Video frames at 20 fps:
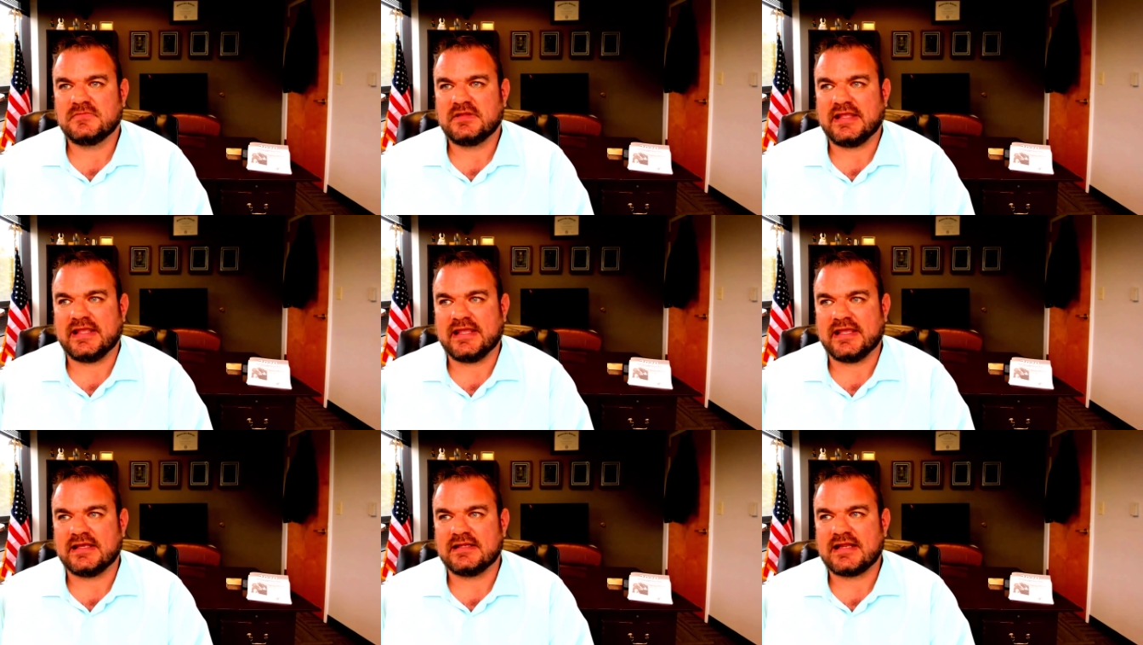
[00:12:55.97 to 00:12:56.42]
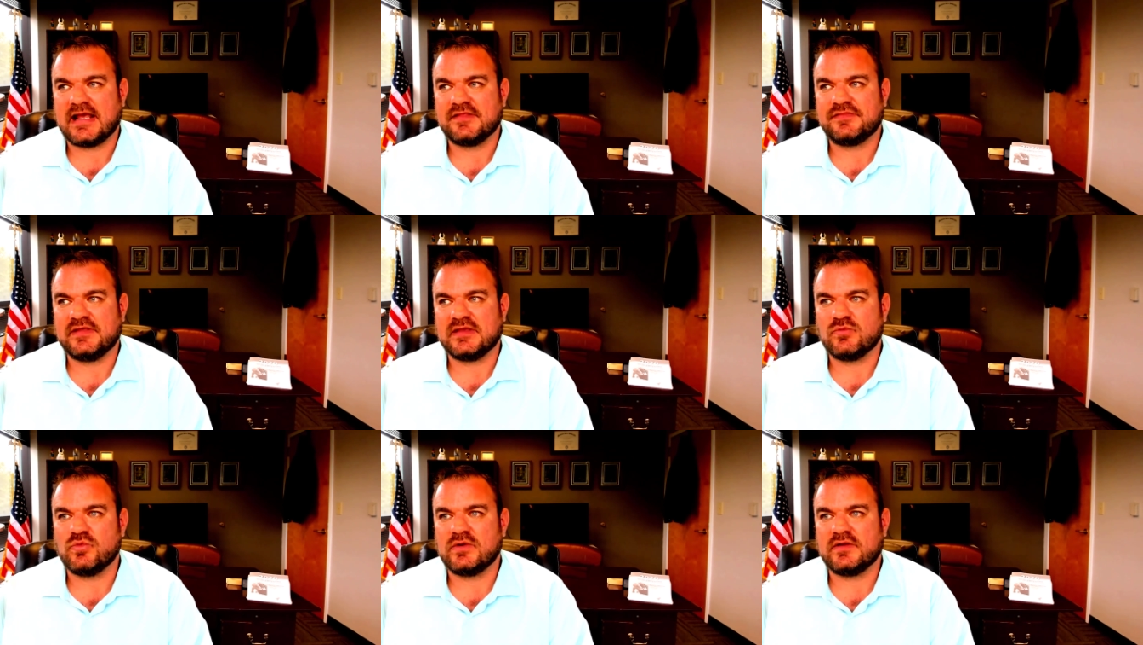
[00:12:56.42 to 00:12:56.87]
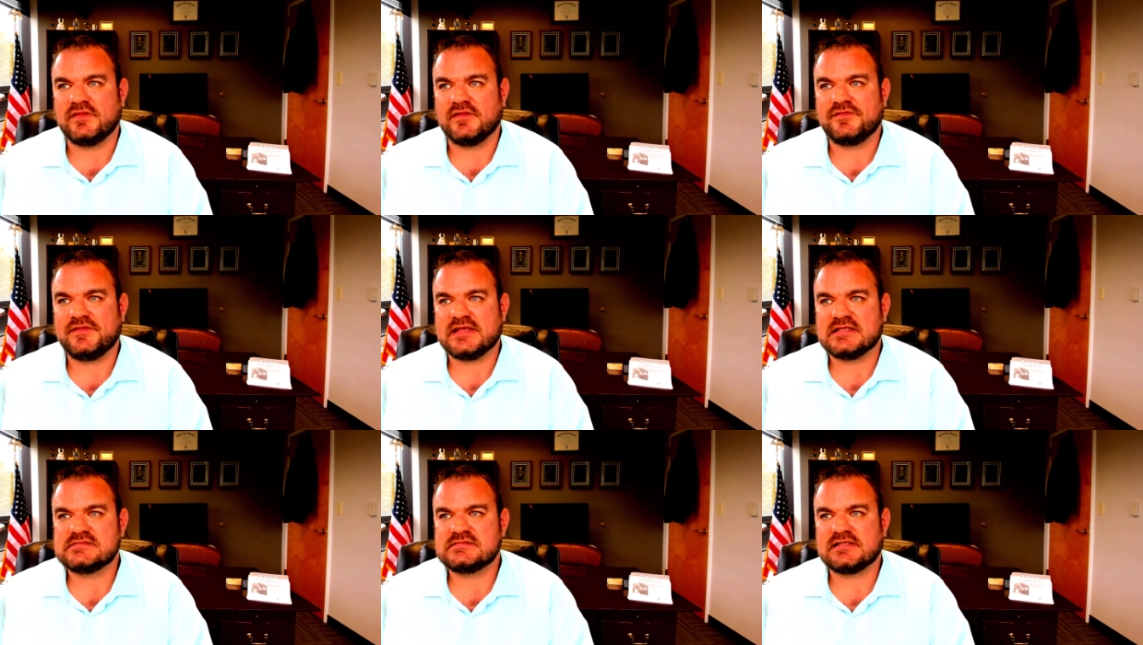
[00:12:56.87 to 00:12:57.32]
And I think one of the
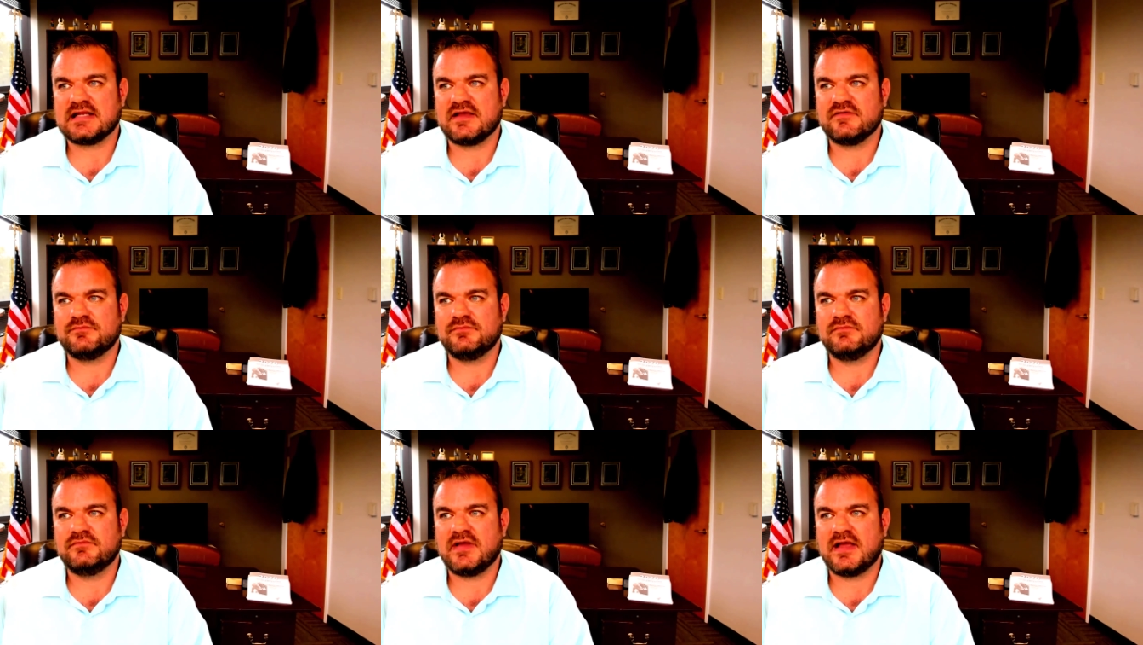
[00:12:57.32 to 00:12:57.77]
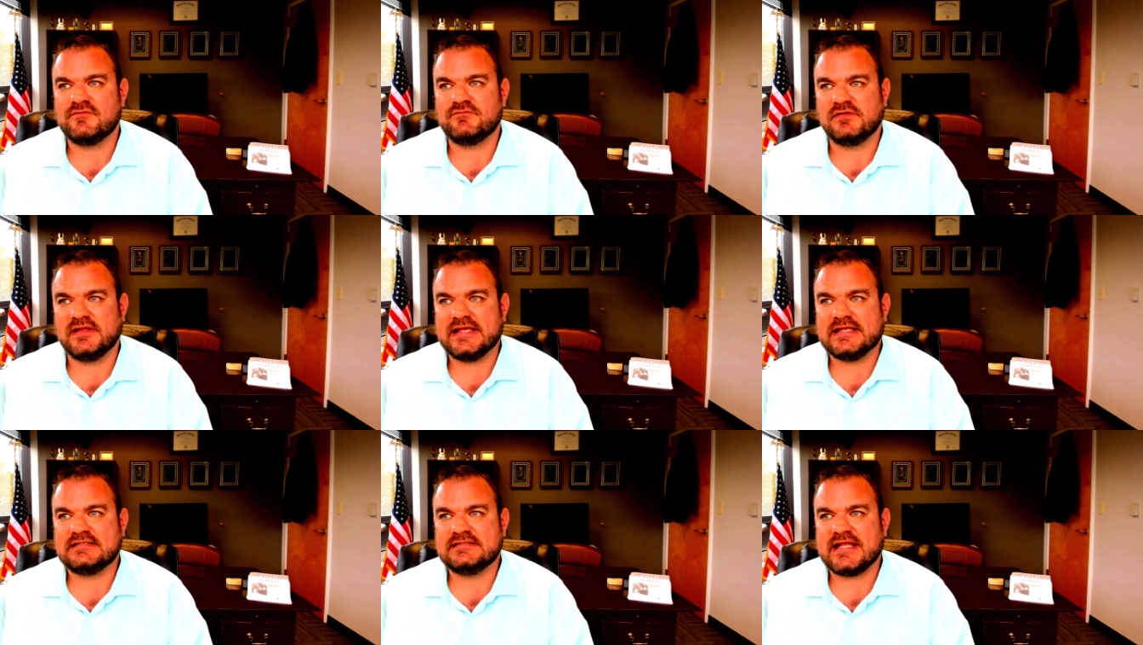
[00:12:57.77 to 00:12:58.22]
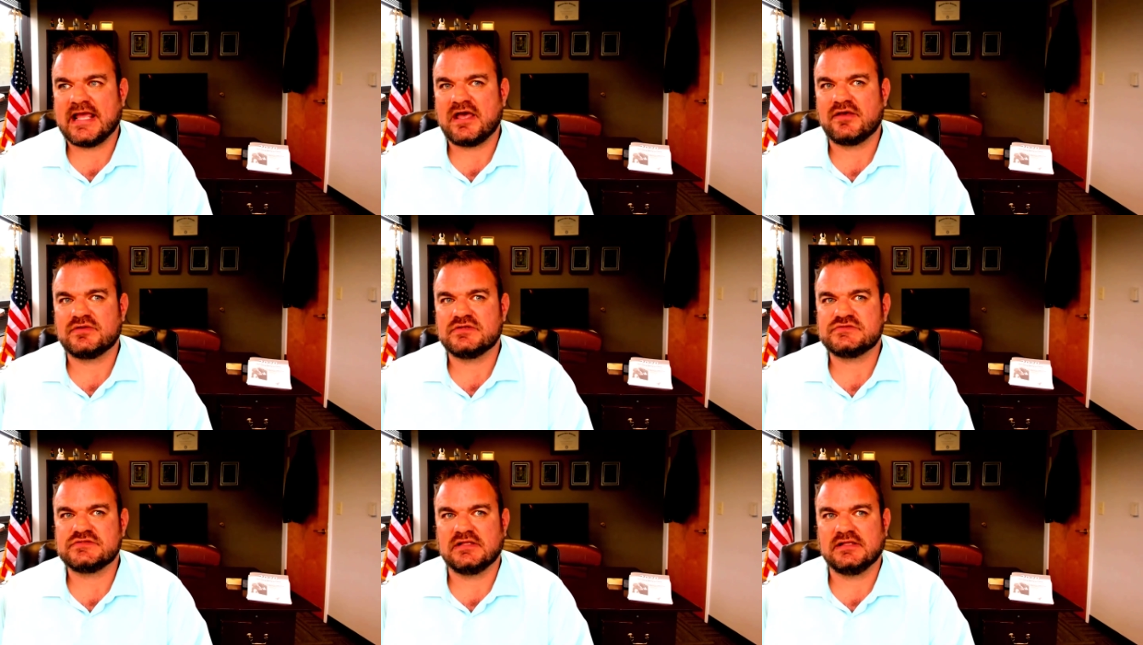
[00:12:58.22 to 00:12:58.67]
things that I've laid
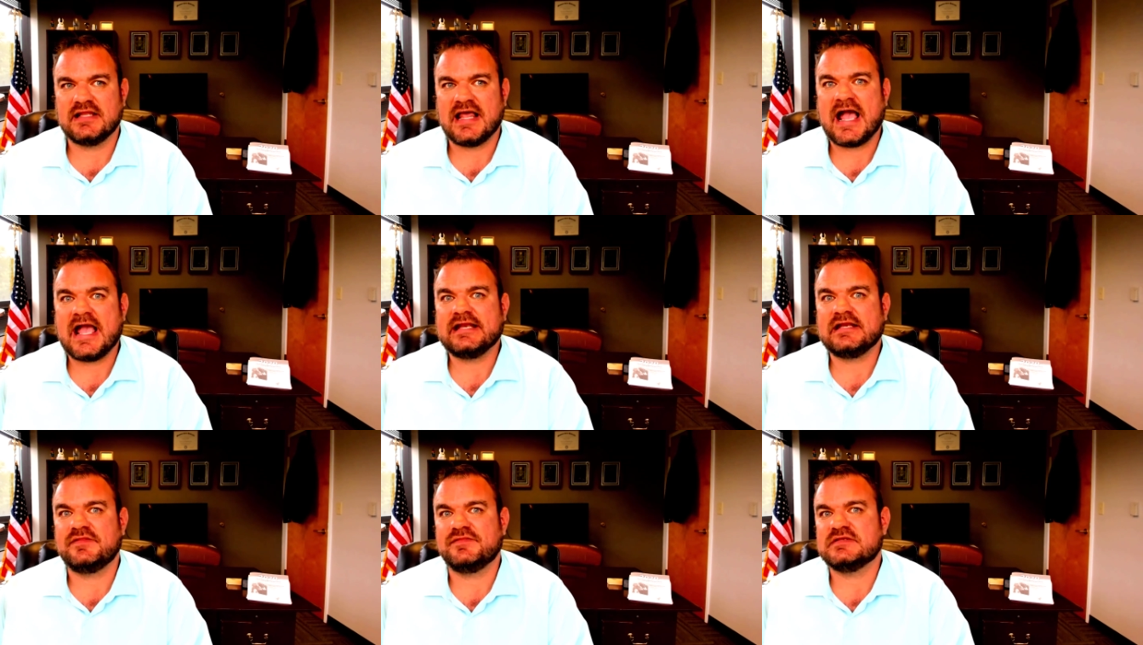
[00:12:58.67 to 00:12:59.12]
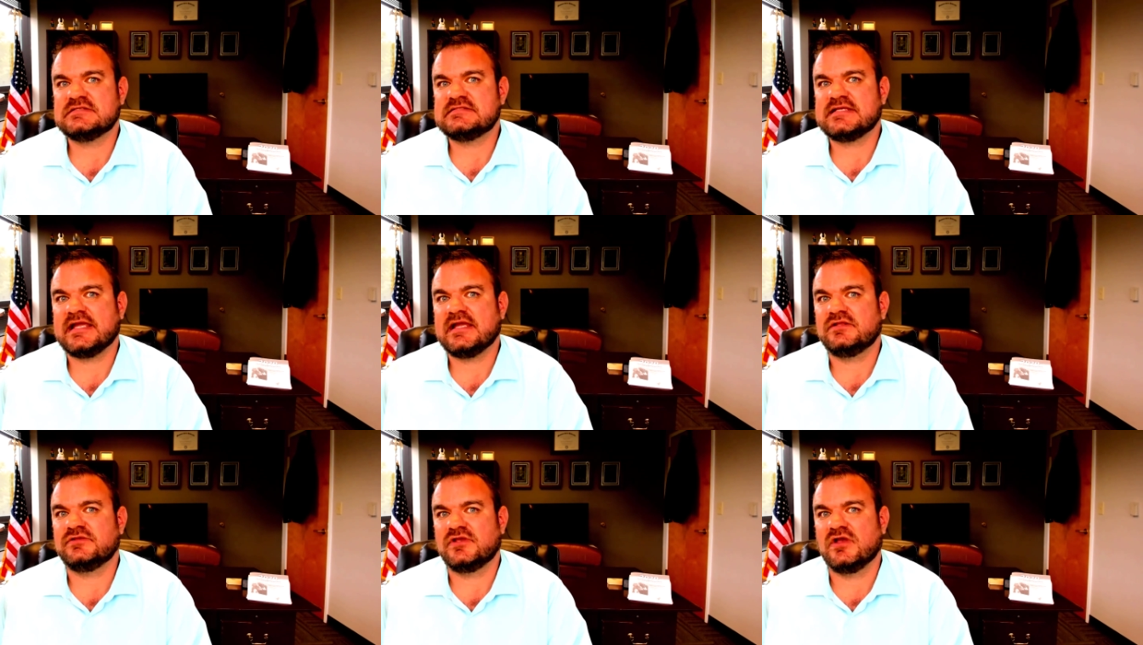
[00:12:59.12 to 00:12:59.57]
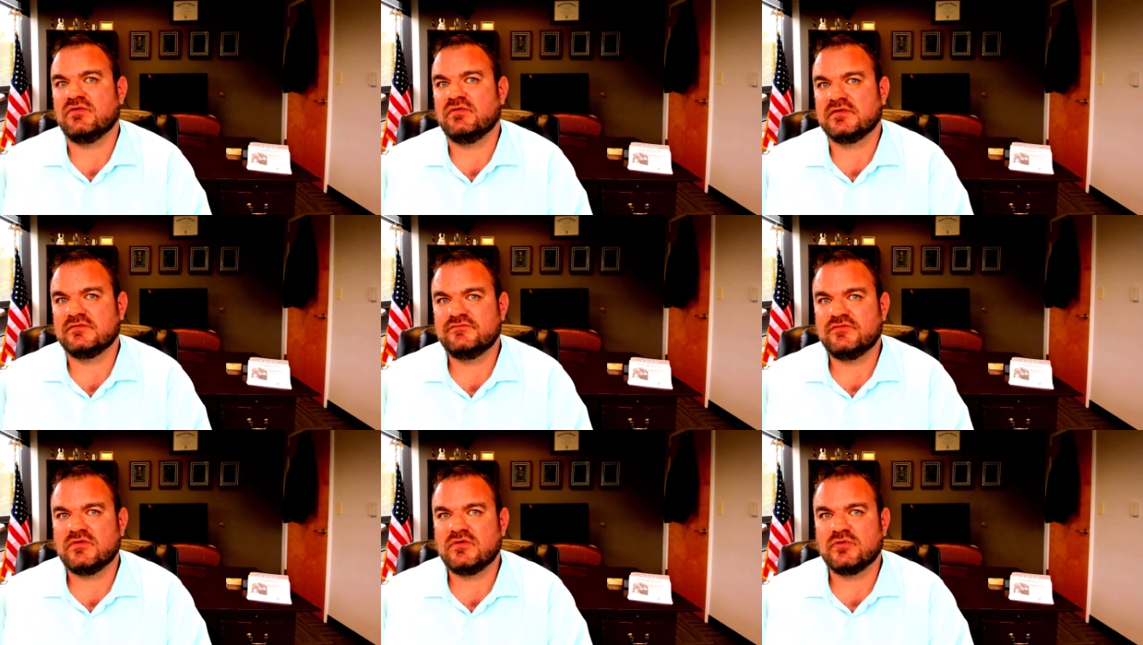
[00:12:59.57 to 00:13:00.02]
down as a line in the sand
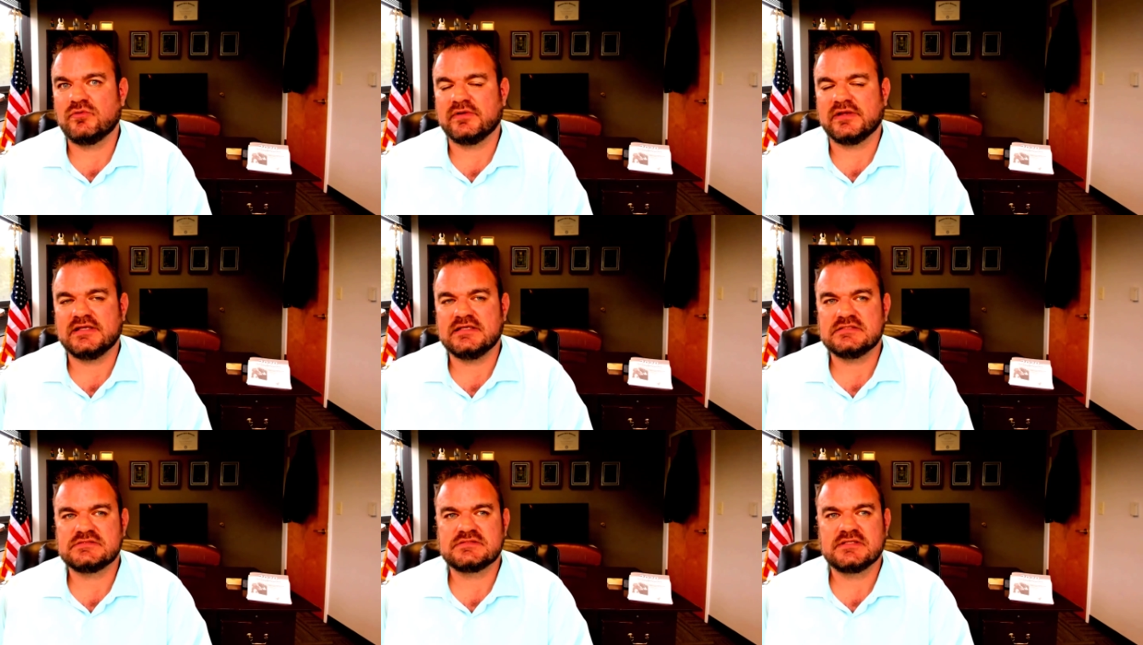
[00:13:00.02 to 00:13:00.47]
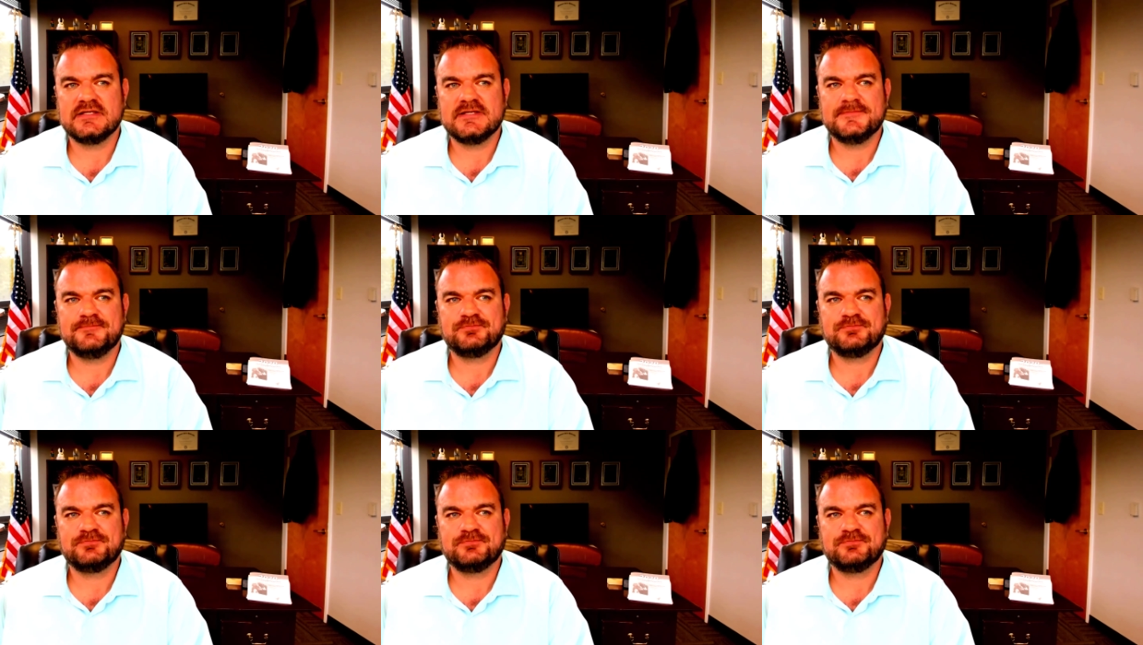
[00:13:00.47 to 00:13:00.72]
going forward is